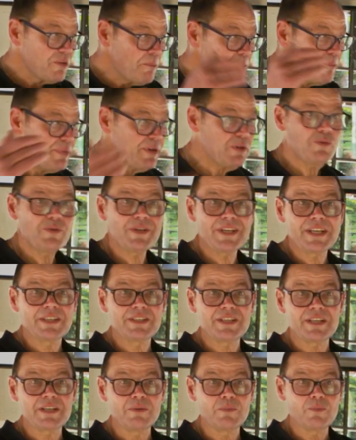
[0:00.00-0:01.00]
The
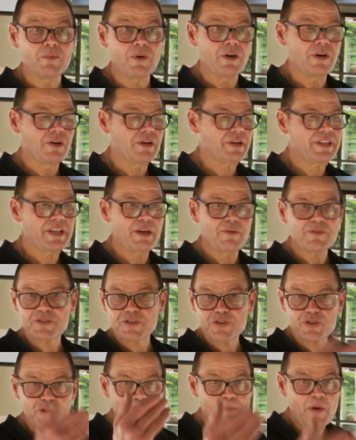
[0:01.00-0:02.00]
building didn't work. There was
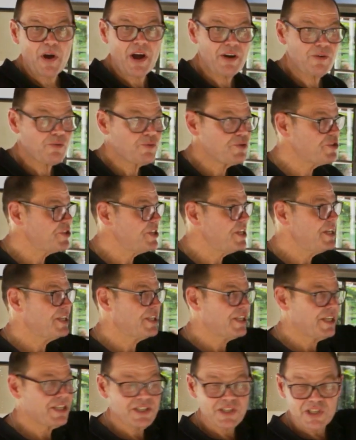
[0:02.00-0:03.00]
a spiral
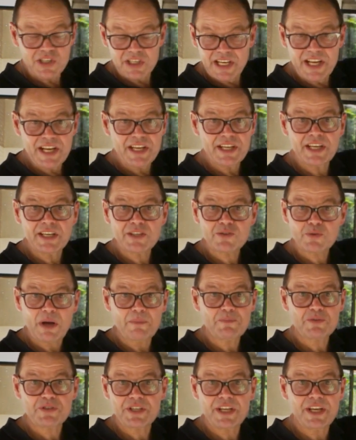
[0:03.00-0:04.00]
staircase leading to
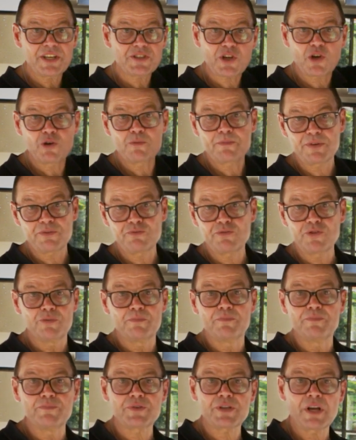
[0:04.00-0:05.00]
upstairs open
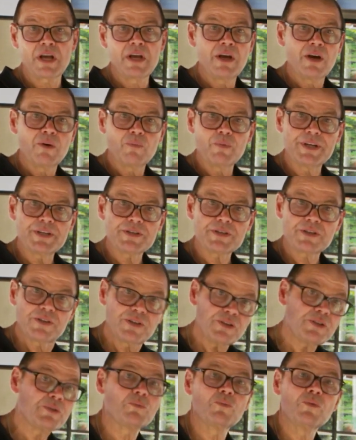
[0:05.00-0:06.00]
rooms, which
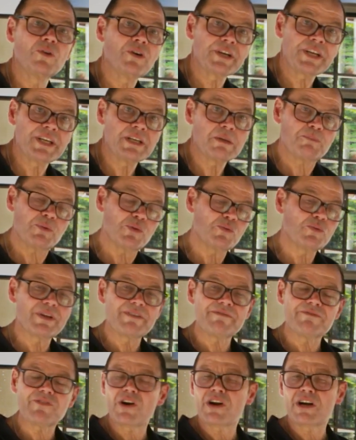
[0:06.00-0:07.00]
couldn't work in a pool
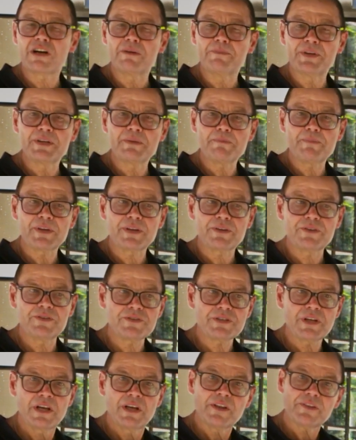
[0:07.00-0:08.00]
environment
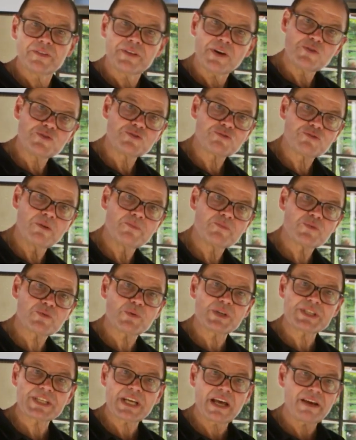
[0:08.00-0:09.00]
because those rooms
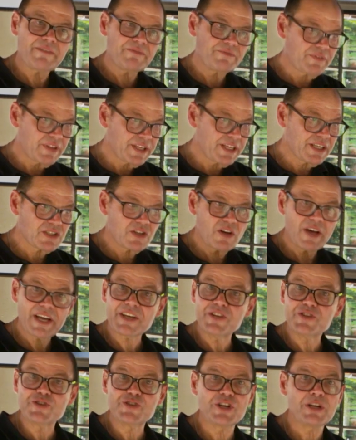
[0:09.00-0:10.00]
were to have things
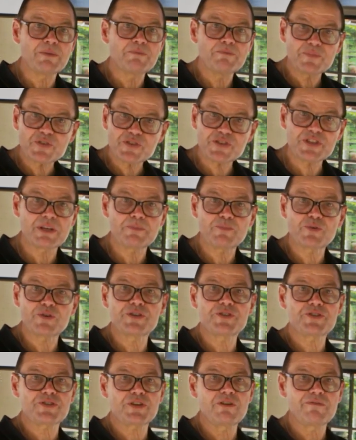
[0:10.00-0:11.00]
like a gym, cinema,
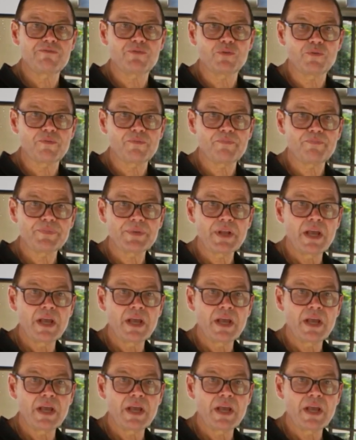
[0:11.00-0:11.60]
and so forth.